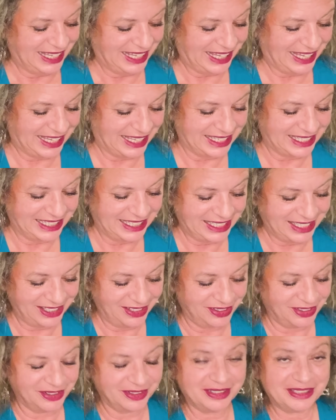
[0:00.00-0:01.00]
and
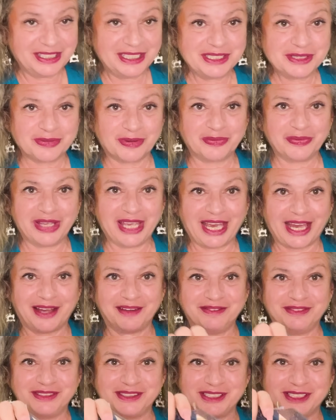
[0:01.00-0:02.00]
here is what we
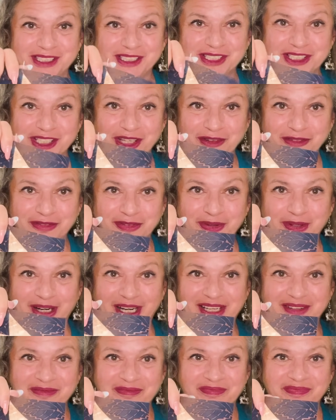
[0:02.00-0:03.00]
have to show for it.